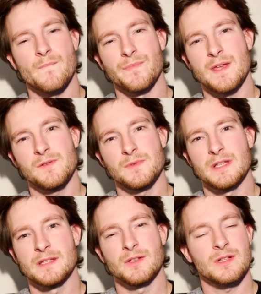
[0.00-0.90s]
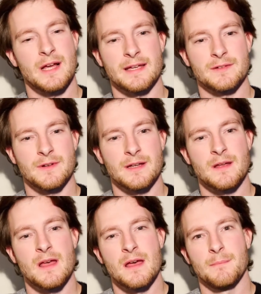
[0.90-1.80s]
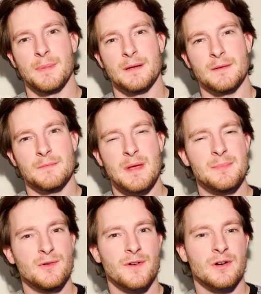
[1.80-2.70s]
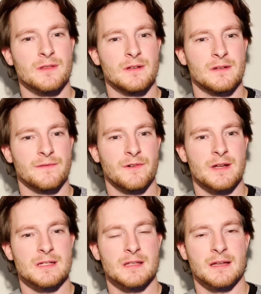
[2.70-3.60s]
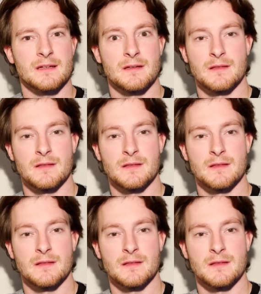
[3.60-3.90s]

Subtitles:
they don't really look like it, right? But maybe you've heard the phrase, like,